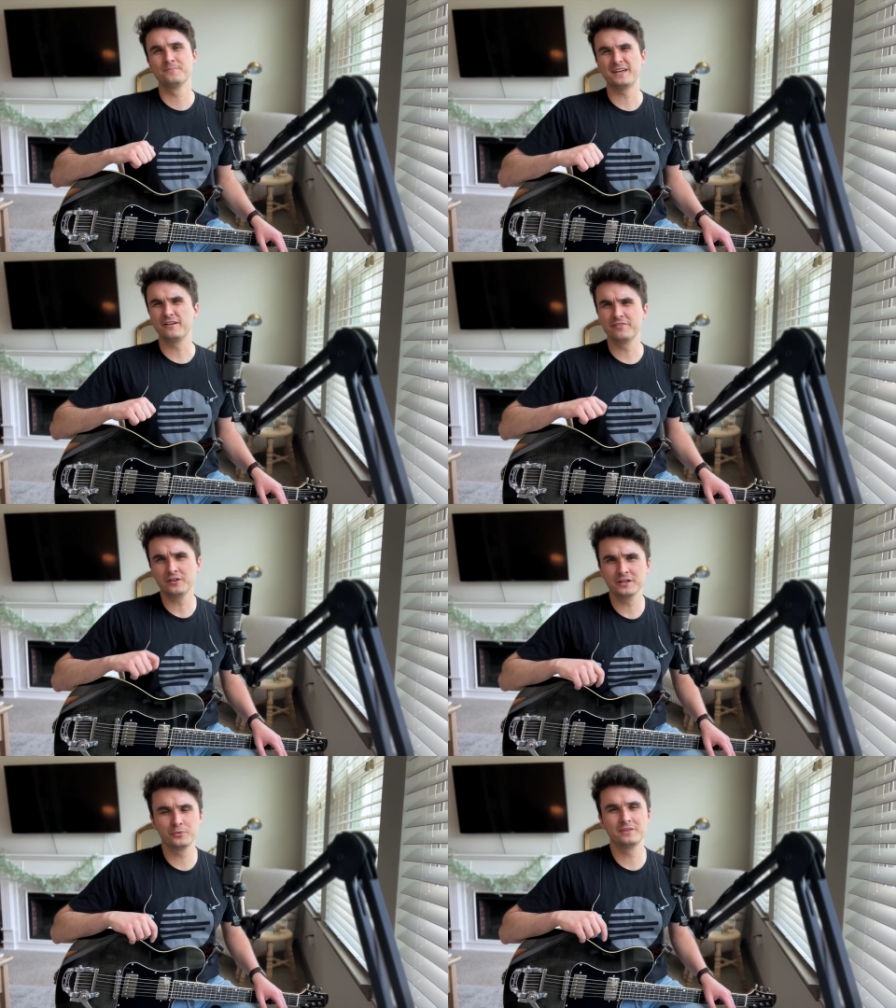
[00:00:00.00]
And I
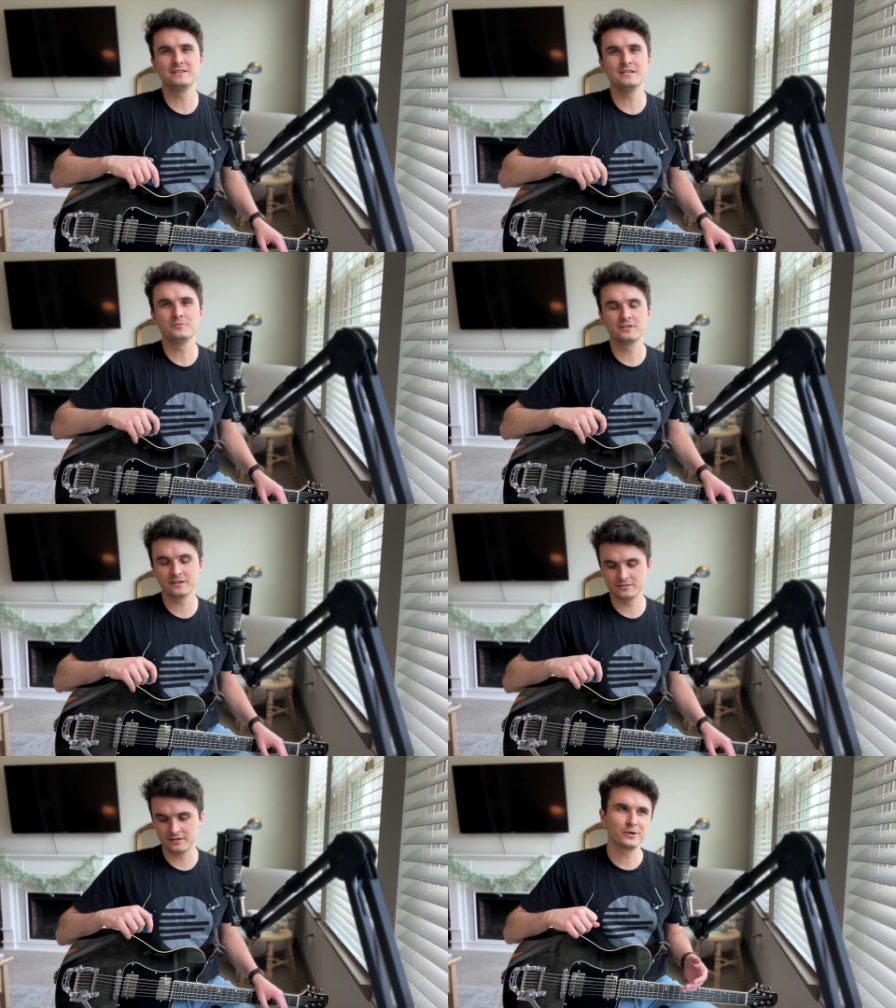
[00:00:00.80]
felt like with the Deep
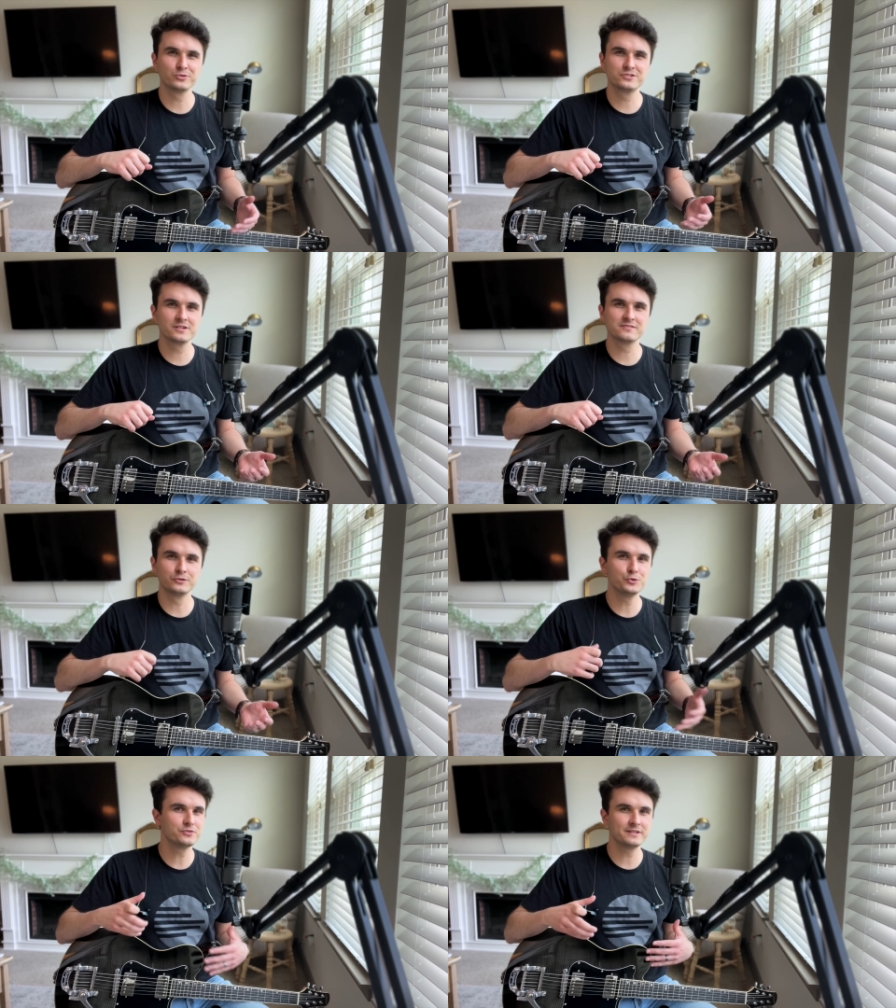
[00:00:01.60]
Six, I was just
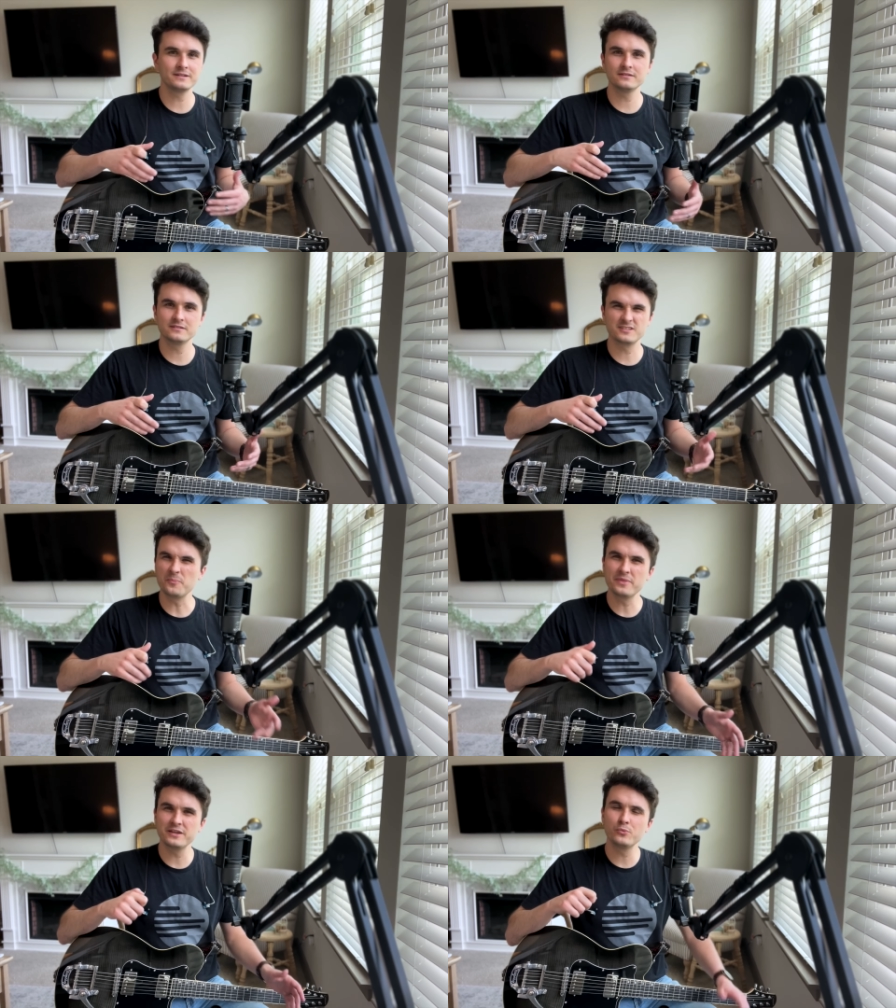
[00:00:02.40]
losing
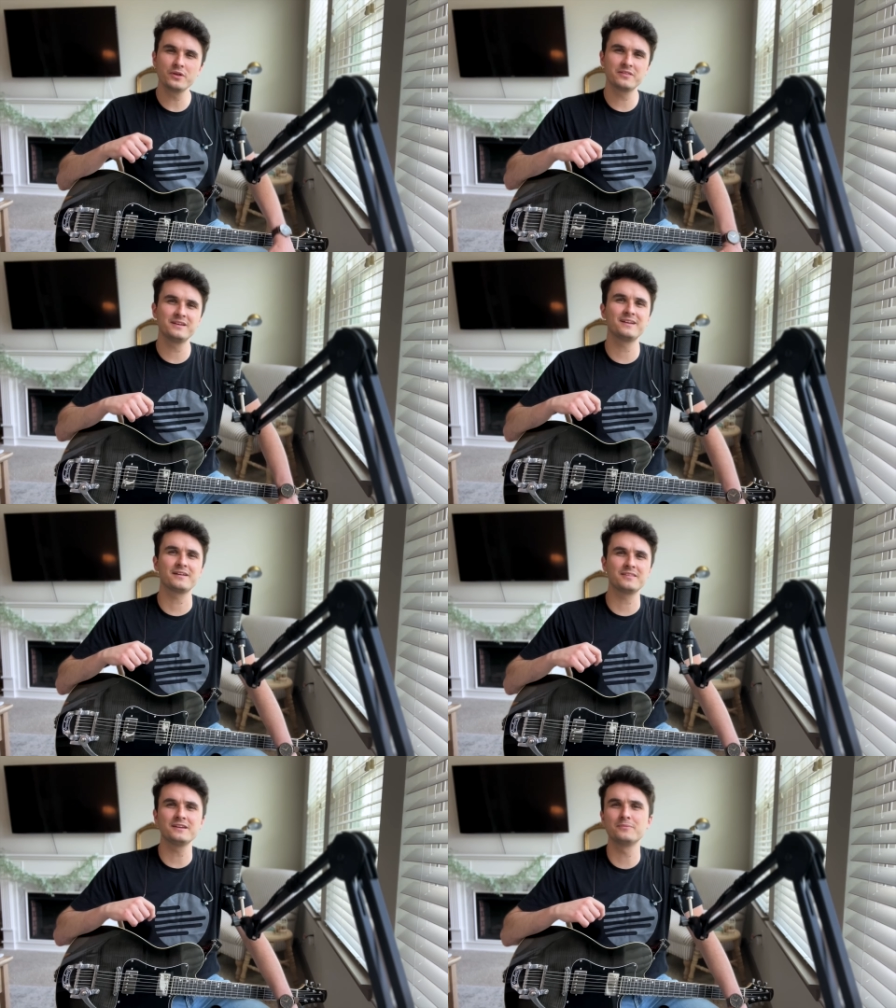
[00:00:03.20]
something with it.
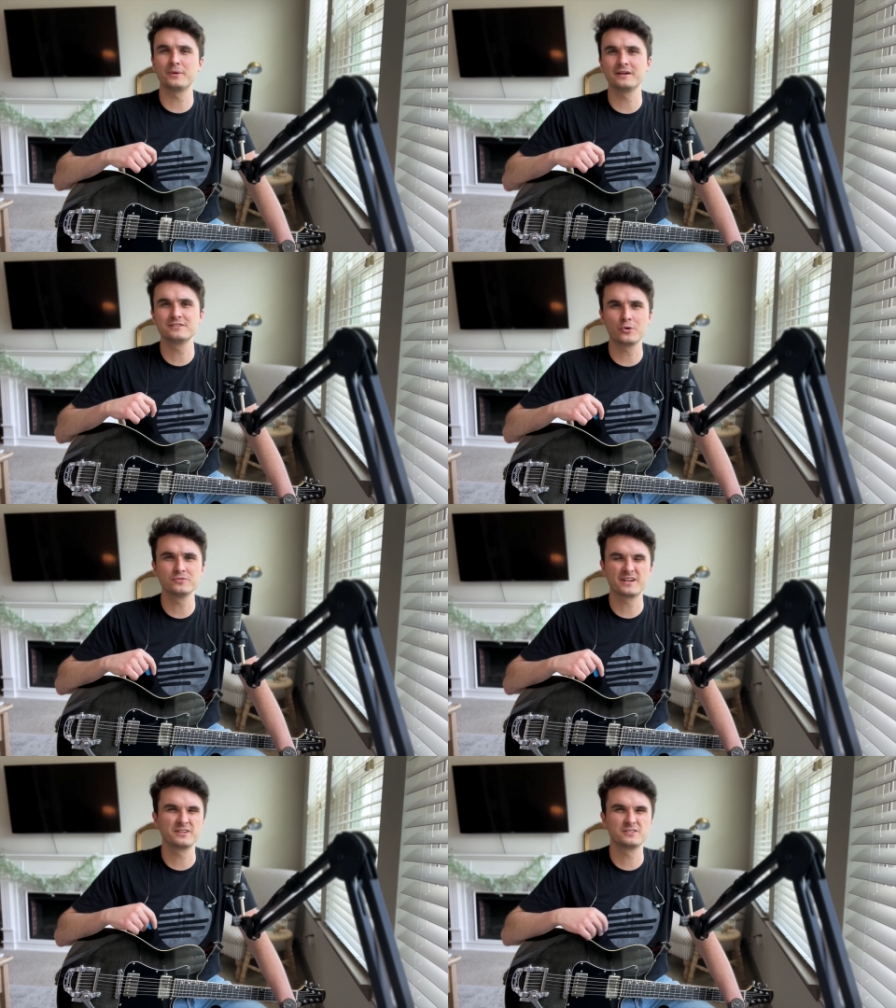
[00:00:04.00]
I think my
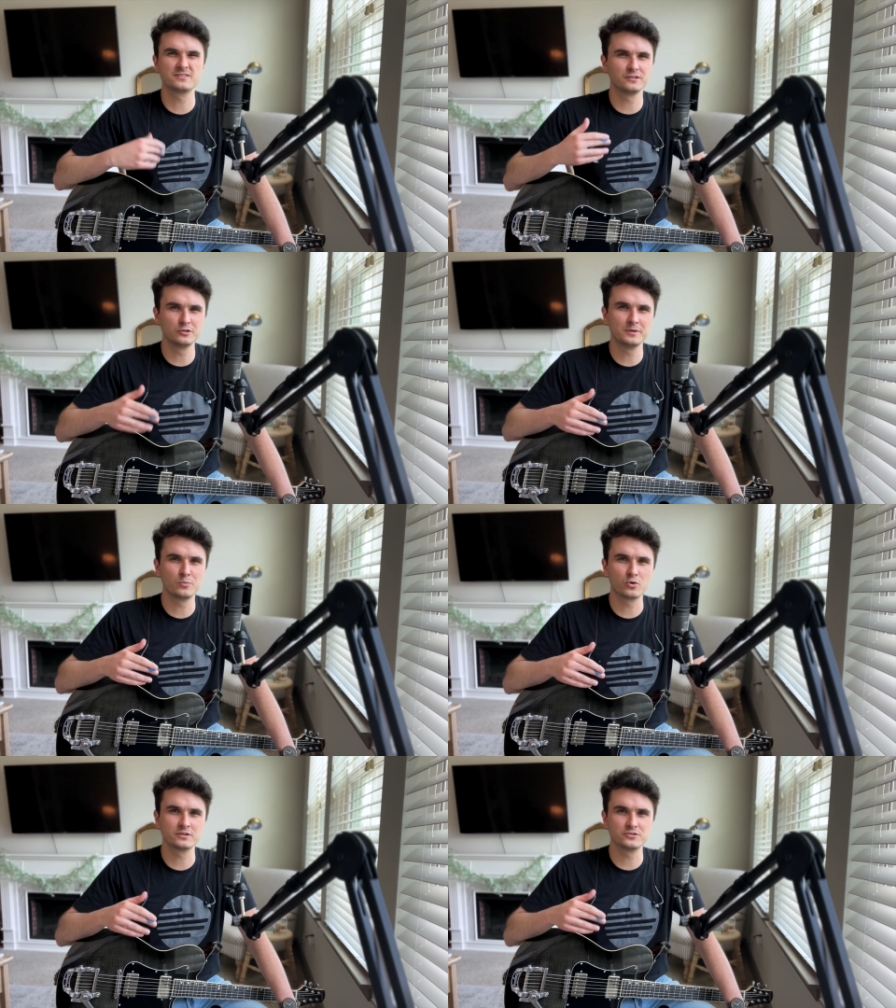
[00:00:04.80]
tone sounded just a little bit
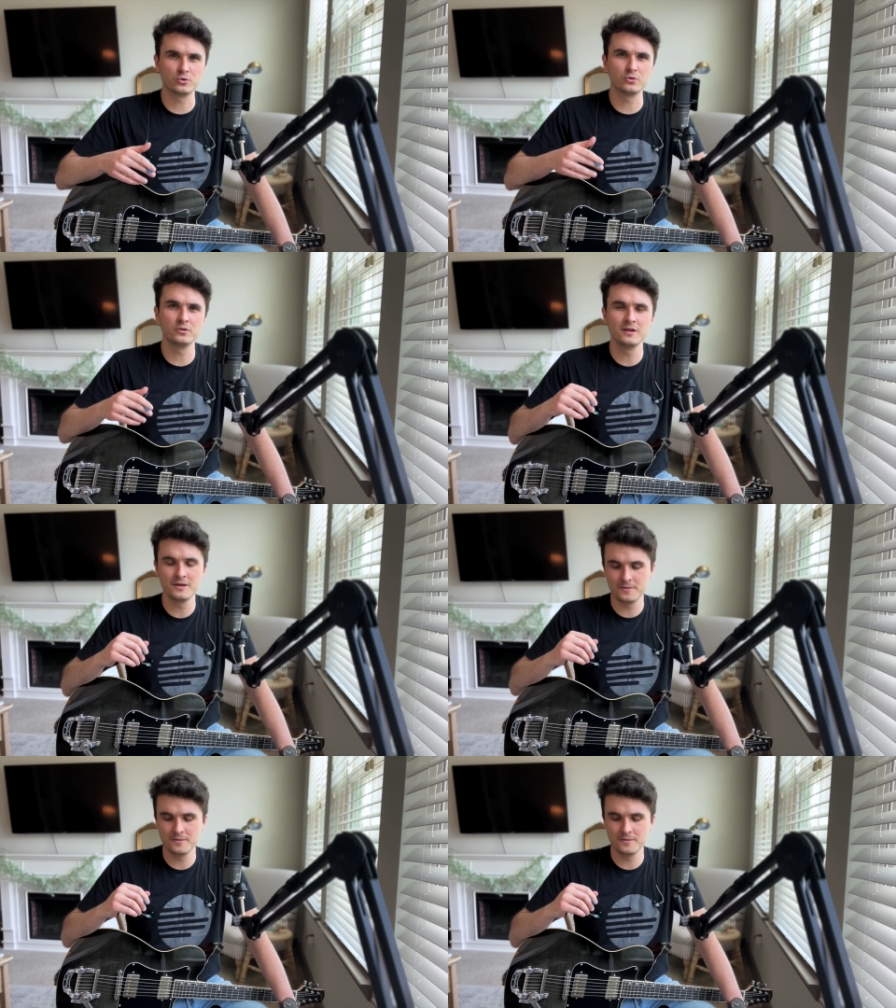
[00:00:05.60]
more dull.